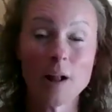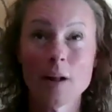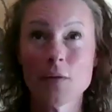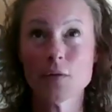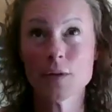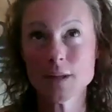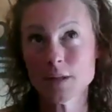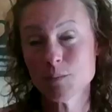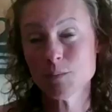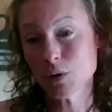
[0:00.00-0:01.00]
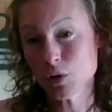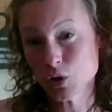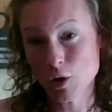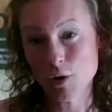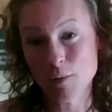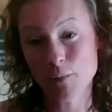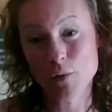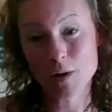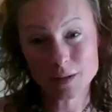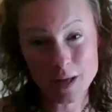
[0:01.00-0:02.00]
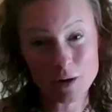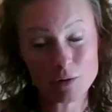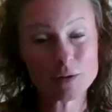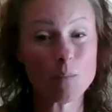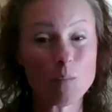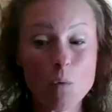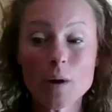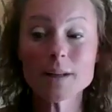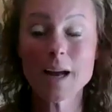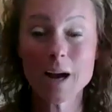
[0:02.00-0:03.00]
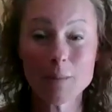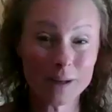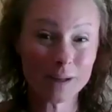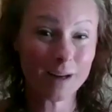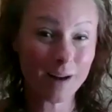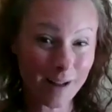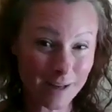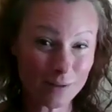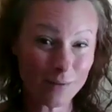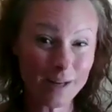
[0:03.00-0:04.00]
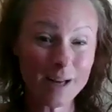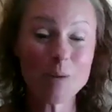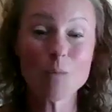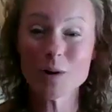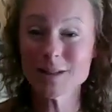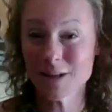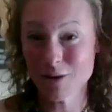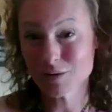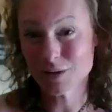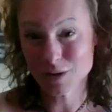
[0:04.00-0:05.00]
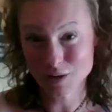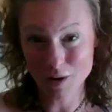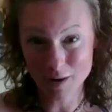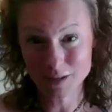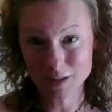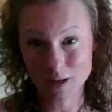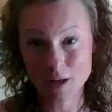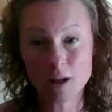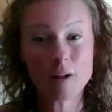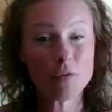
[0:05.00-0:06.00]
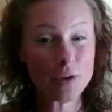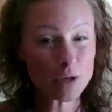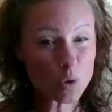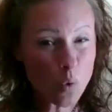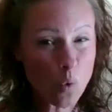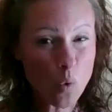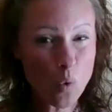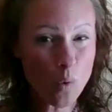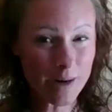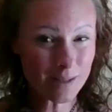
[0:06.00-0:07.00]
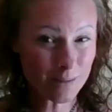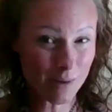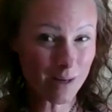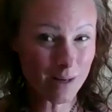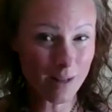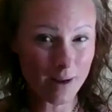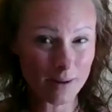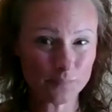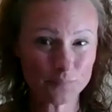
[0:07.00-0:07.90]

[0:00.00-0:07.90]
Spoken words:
And this is being shown up for ourselves and what is happening collectively and what is in our society. That has always been there.